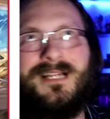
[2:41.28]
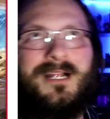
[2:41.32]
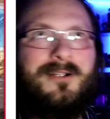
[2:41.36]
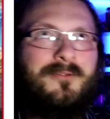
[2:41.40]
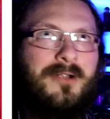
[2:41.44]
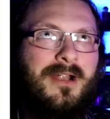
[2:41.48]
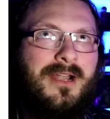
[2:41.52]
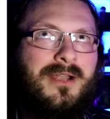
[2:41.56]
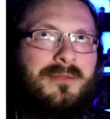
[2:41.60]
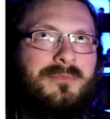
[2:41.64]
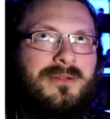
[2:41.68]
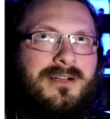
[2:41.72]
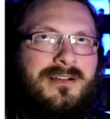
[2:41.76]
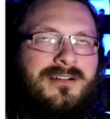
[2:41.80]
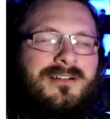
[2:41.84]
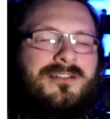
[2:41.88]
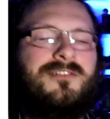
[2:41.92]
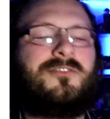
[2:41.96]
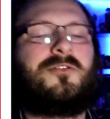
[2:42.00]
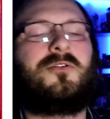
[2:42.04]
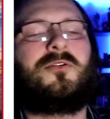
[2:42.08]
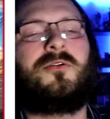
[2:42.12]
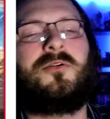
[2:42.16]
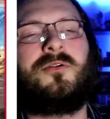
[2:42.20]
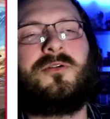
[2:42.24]

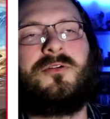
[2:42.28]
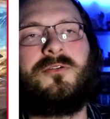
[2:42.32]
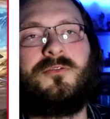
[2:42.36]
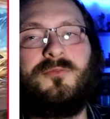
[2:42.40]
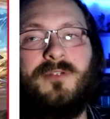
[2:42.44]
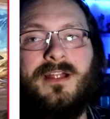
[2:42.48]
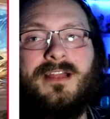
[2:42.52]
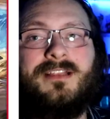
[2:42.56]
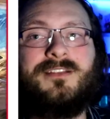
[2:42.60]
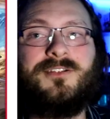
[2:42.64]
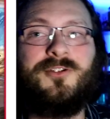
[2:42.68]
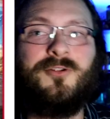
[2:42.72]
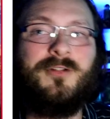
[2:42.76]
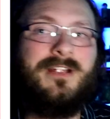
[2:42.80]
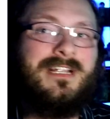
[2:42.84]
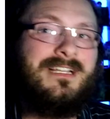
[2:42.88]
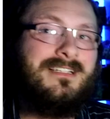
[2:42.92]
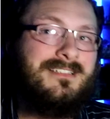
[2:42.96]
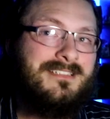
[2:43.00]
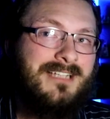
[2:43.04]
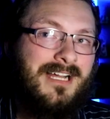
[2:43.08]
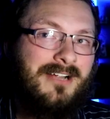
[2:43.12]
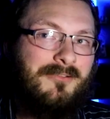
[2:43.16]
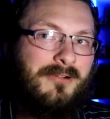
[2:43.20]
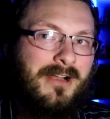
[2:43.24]
Tyrannomon or Red
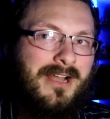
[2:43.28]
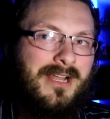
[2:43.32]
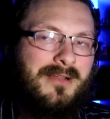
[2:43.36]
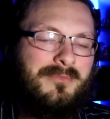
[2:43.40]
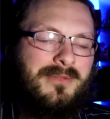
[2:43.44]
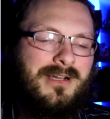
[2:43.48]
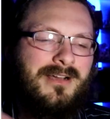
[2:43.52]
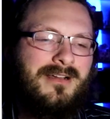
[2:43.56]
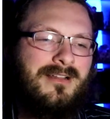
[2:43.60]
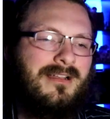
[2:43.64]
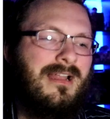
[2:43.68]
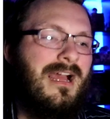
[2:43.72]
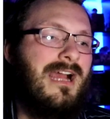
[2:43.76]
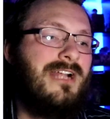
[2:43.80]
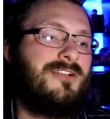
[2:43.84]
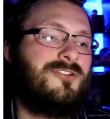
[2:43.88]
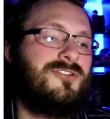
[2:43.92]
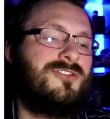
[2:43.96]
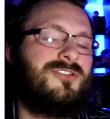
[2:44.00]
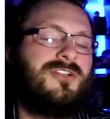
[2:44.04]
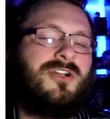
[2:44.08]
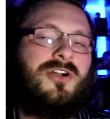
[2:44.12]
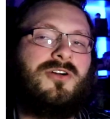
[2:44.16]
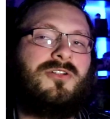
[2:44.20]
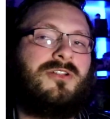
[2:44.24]
Green Tyrannomon. I
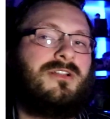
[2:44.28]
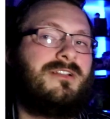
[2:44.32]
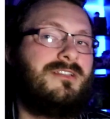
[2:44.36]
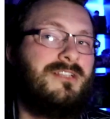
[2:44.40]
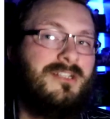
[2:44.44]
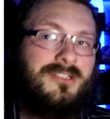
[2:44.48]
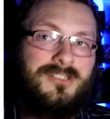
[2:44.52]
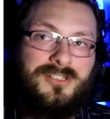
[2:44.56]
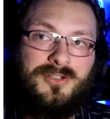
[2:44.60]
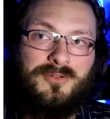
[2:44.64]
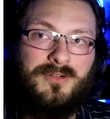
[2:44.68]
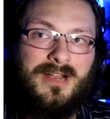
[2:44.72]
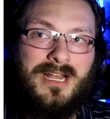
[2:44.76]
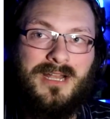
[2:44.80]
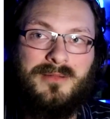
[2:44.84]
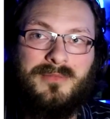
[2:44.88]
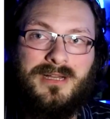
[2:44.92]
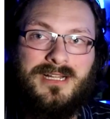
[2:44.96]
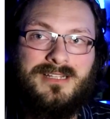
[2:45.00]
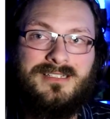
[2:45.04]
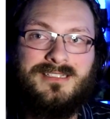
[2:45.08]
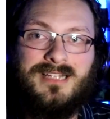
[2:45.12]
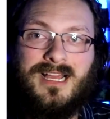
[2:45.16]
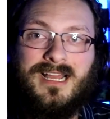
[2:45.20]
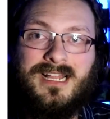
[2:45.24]
just call it the
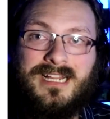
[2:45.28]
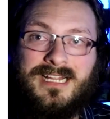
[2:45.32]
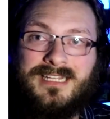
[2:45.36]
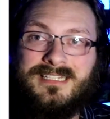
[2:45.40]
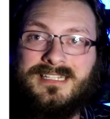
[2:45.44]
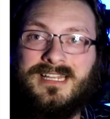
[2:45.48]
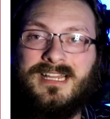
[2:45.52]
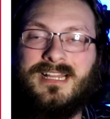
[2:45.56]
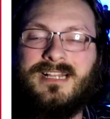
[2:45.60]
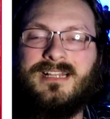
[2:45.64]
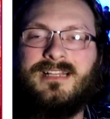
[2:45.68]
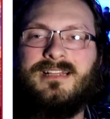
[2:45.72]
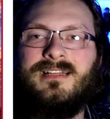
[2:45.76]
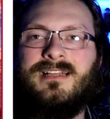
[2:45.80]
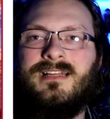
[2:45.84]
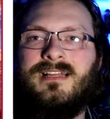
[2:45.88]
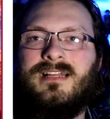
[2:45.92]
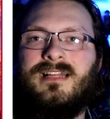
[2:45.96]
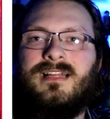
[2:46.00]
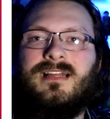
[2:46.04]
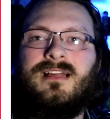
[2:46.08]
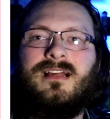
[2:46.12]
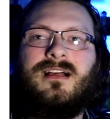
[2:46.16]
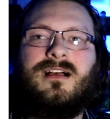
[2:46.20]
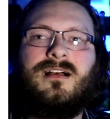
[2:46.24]
Tyrannomon Taiga deck.
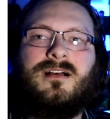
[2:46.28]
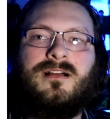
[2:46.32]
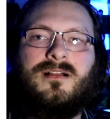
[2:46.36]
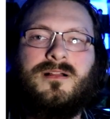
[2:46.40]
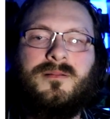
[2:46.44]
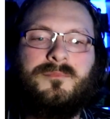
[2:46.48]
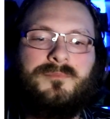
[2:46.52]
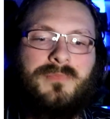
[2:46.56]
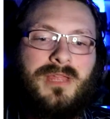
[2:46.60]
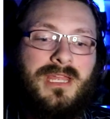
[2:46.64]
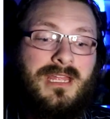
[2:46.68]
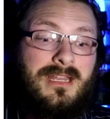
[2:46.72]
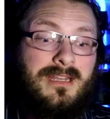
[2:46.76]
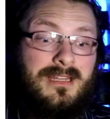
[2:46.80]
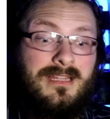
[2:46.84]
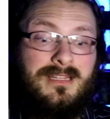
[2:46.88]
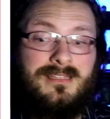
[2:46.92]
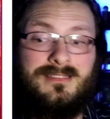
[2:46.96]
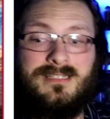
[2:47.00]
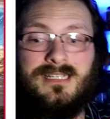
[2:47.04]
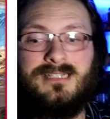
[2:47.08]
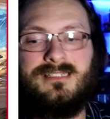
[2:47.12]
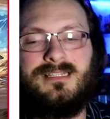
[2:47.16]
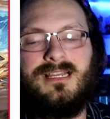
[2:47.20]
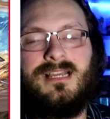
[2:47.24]
Um, it
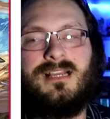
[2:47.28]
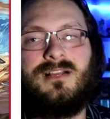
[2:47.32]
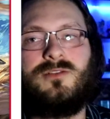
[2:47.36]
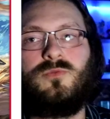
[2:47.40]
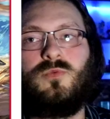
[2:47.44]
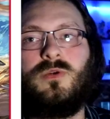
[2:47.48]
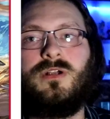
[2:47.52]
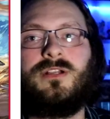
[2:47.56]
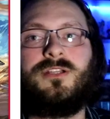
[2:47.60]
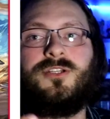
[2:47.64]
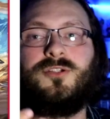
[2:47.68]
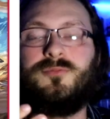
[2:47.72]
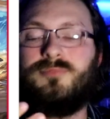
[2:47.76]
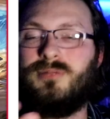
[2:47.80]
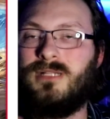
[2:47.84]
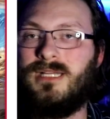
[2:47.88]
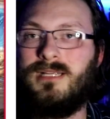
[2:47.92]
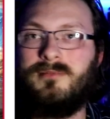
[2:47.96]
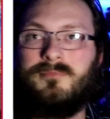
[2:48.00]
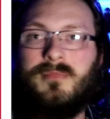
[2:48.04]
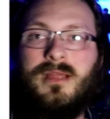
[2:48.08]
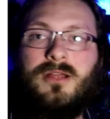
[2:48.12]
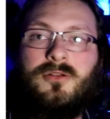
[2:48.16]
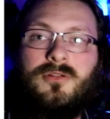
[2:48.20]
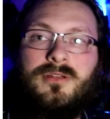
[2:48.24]
is a deck where you
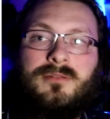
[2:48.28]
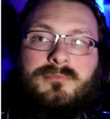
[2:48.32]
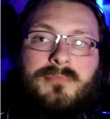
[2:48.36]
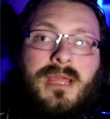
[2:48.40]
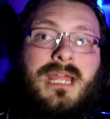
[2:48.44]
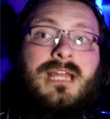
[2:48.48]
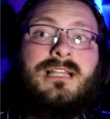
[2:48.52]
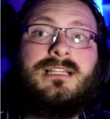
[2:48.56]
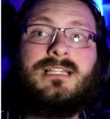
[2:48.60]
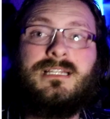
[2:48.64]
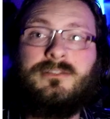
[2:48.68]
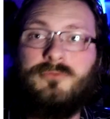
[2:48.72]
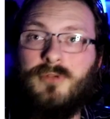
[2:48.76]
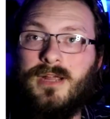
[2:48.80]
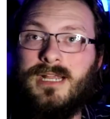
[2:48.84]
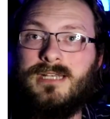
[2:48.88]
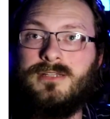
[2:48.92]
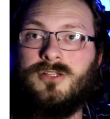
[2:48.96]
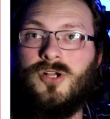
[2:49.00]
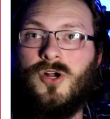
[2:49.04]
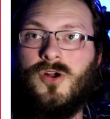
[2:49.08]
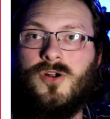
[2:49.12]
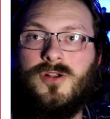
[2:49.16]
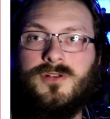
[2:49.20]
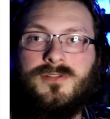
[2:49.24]
play ma mainly
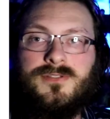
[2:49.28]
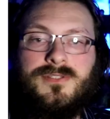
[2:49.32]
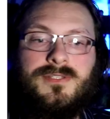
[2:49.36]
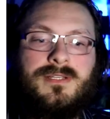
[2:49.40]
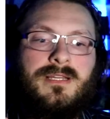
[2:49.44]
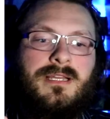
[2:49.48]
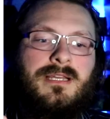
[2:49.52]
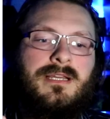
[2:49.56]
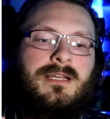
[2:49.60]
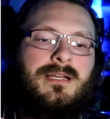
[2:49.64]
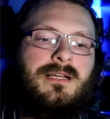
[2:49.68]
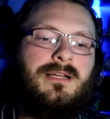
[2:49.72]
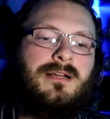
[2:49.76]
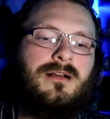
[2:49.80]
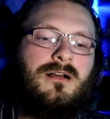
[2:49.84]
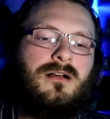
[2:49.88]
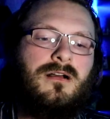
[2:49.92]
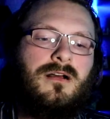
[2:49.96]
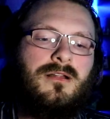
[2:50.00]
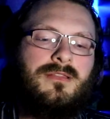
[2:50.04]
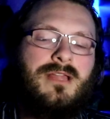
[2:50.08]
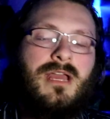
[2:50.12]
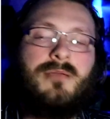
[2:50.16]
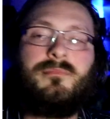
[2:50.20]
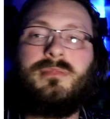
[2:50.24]
red cards,
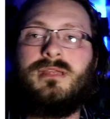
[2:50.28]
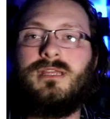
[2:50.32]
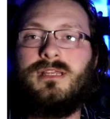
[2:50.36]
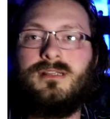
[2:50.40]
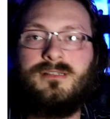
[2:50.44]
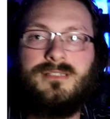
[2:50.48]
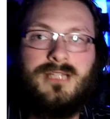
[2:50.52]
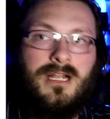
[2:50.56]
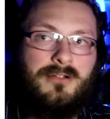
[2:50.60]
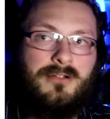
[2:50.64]
uh, that being